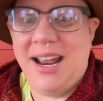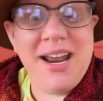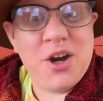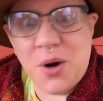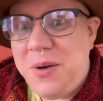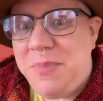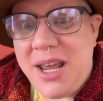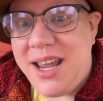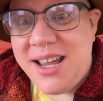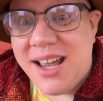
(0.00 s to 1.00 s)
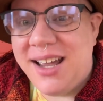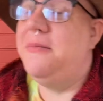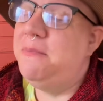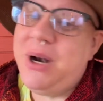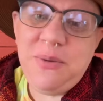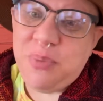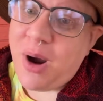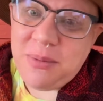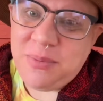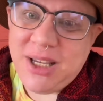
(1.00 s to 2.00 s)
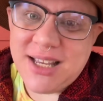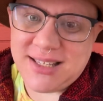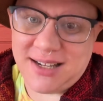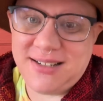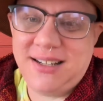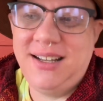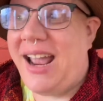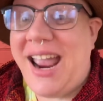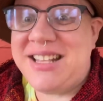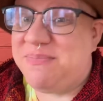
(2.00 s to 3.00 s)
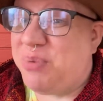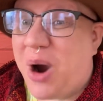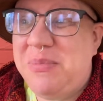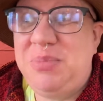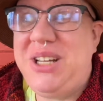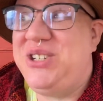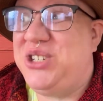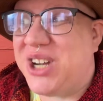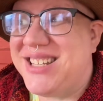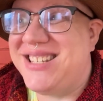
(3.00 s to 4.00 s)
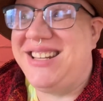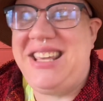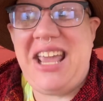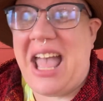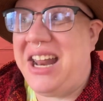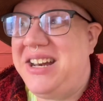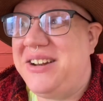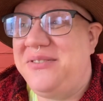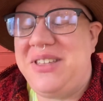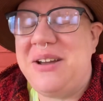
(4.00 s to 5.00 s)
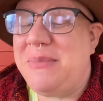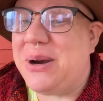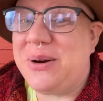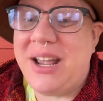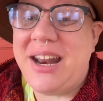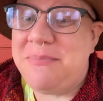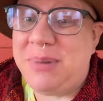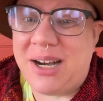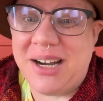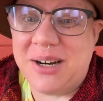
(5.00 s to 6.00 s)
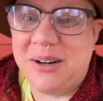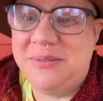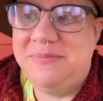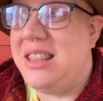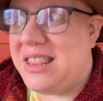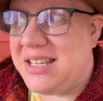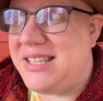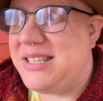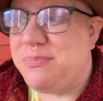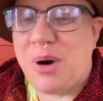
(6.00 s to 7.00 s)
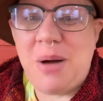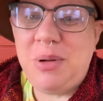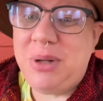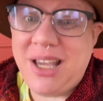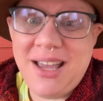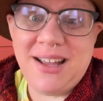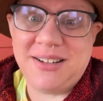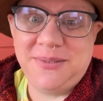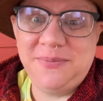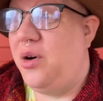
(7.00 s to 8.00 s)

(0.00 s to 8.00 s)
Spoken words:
It could be, but it probably isn't. It's probably just the end of the American Empire. This is probably it.